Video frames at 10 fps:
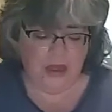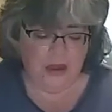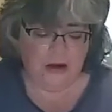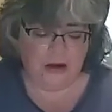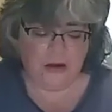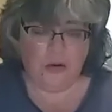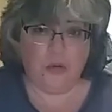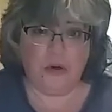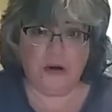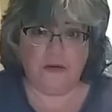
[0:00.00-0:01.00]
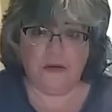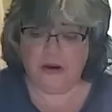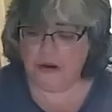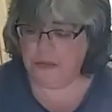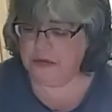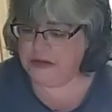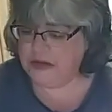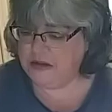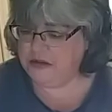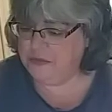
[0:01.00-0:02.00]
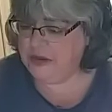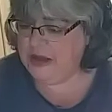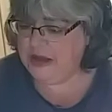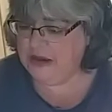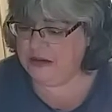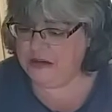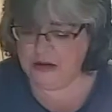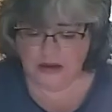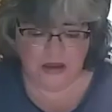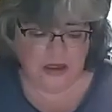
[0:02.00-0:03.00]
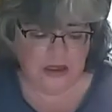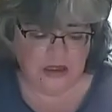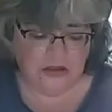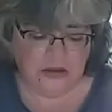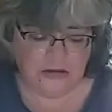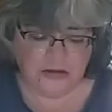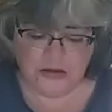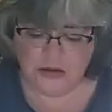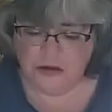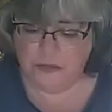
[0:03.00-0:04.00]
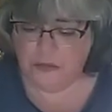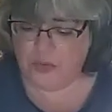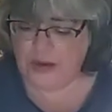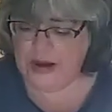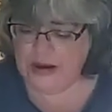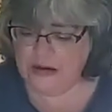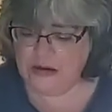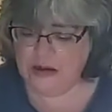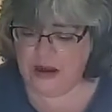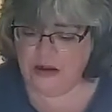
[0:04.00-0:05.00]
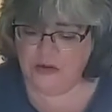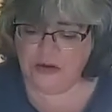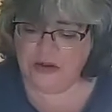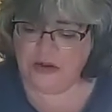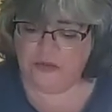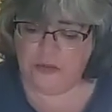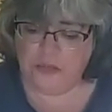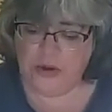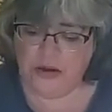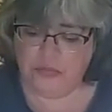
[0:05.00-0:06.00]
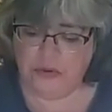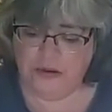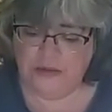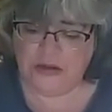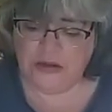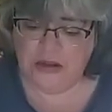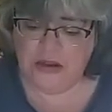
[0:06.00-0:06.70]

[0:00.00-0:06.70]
and I'm going to work it for a couple of seconds in my hand. This brand, I used a different brand previously.